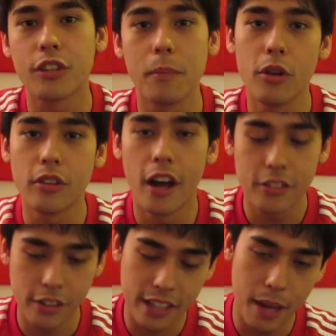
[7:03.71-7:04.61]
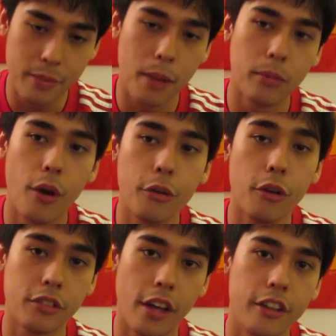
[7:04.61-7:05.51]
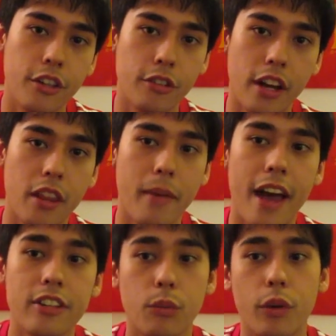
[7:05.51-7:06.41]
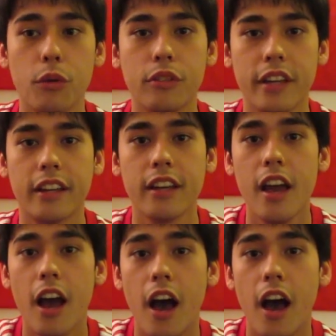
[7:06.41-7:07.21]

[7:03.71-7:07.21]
give me your thoughts on the game down below, your stud, your dud of the match, and what you think,